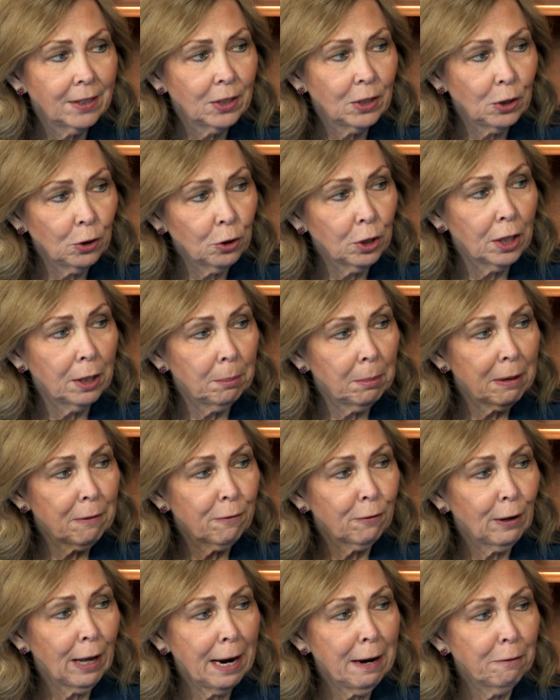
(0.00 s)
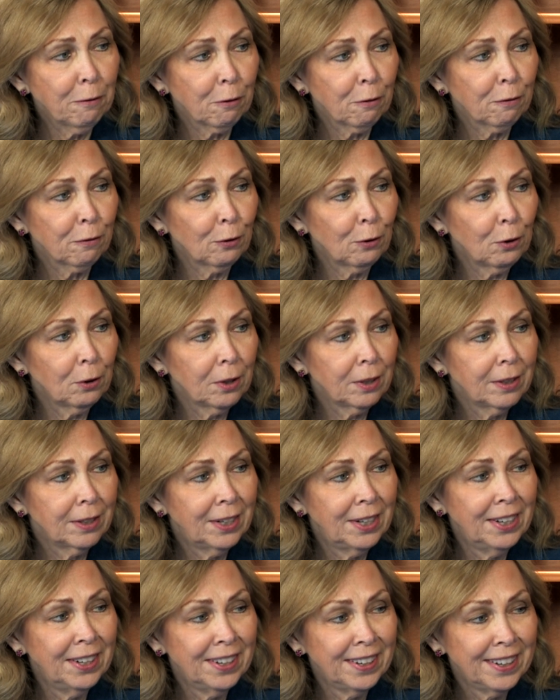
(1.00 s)
you're going to be flavorful.
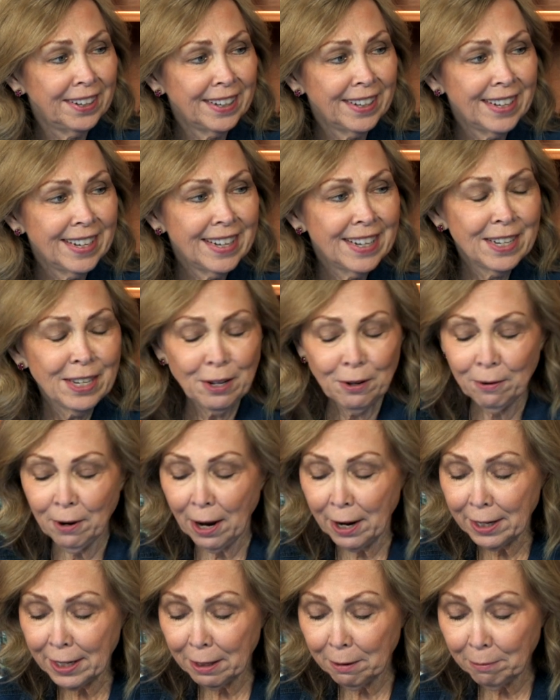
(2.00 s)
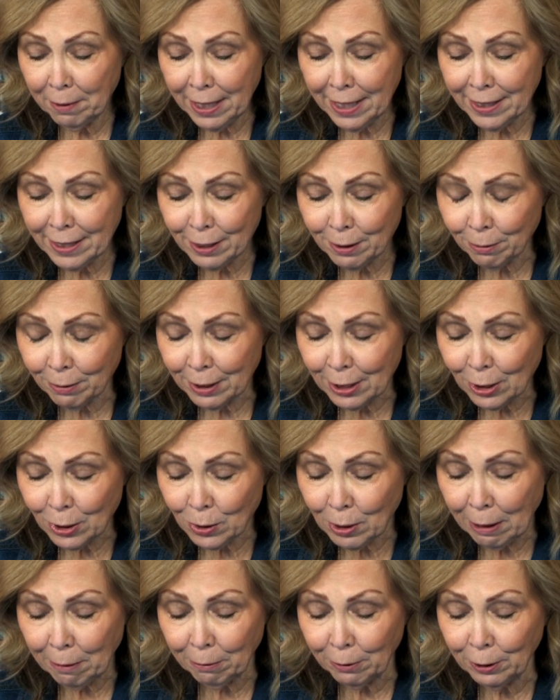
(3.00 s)
That's right. You're not going to be this one that's
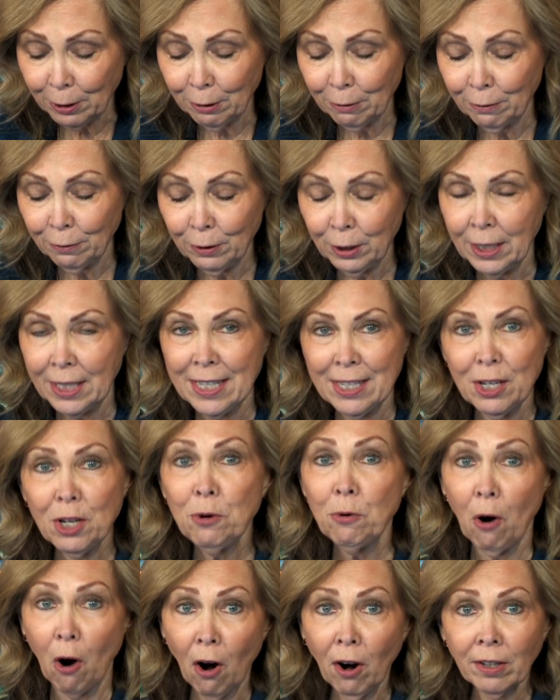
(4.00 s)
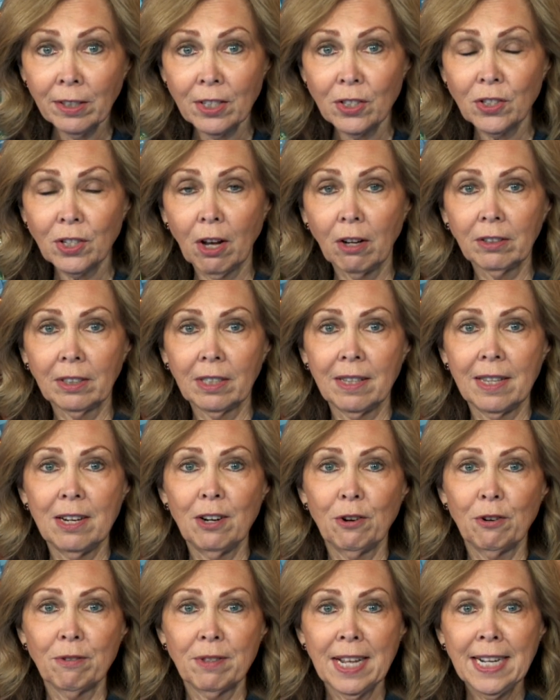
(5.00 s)
trampled underfoot. You are the salt of the
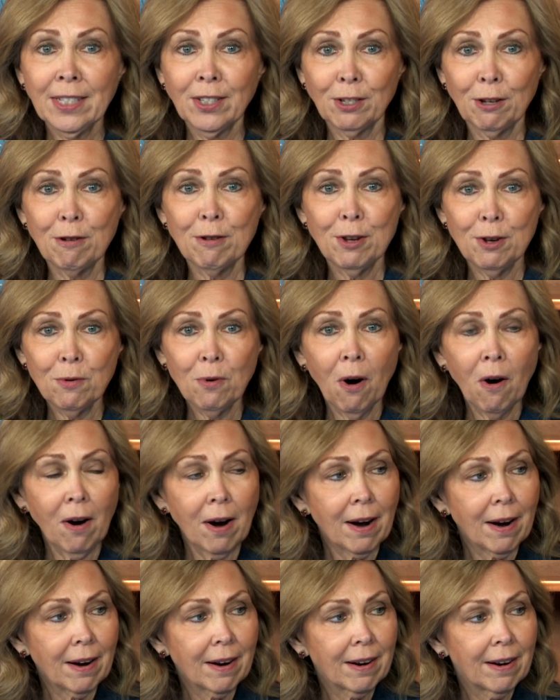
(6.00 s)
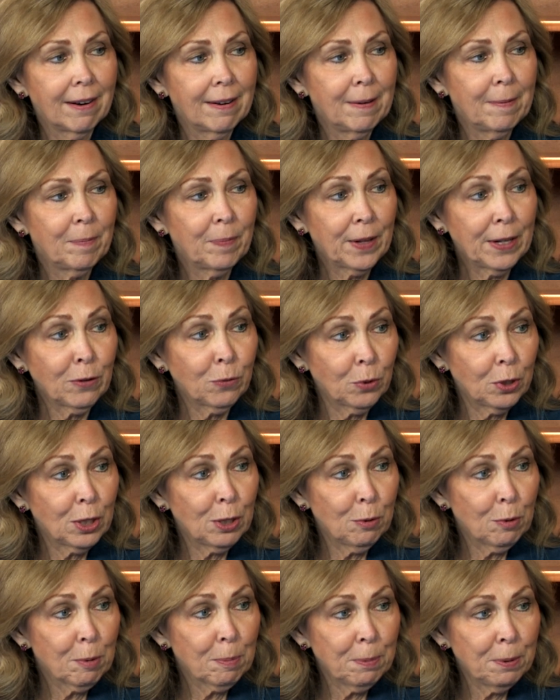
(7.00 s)
earth. That's who you are. That's what
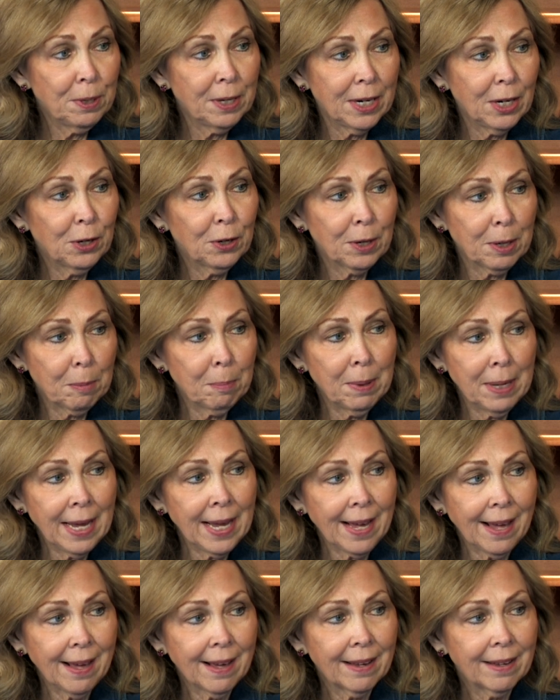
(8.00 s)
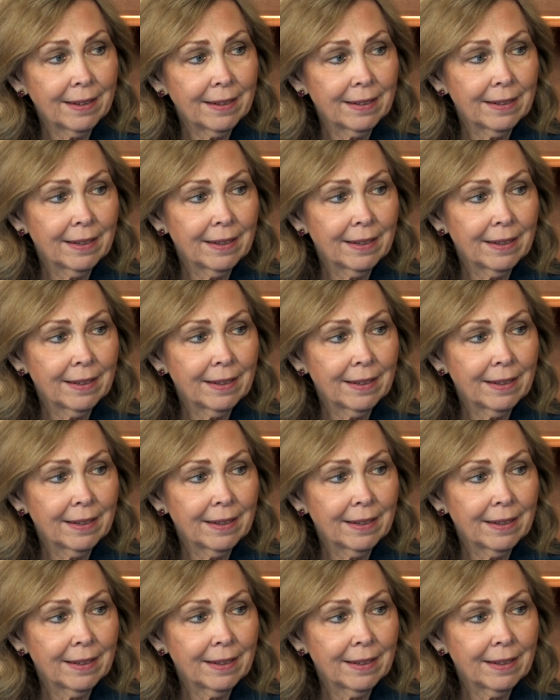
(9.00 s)
you were put here to be. That's right.